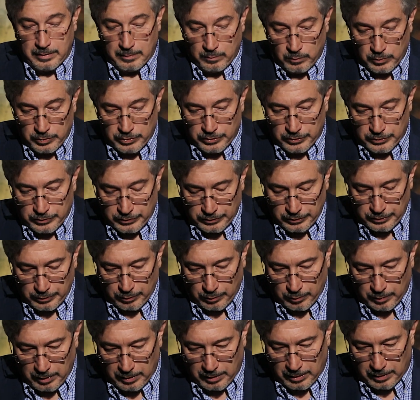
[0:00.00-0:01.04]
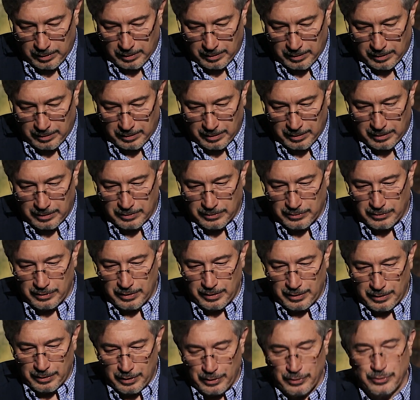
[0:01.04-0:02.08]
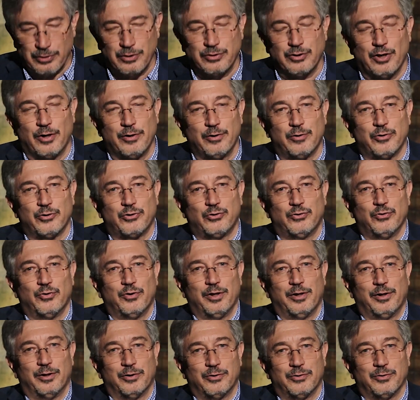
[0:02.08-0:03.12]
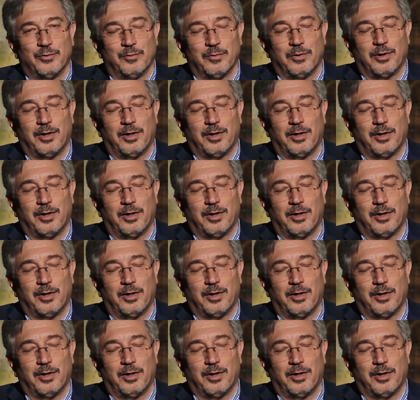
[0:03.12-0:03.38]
which is, you know, is understood in its own